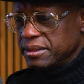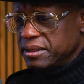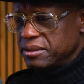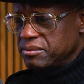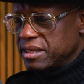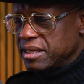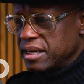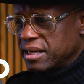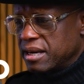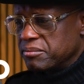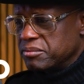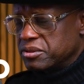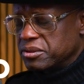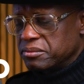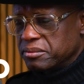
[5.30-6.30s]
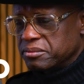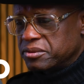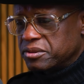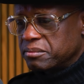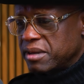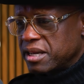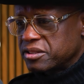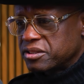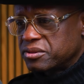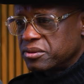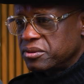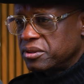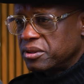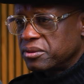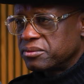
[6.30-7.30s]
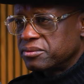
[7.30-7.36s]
When they come to my studio,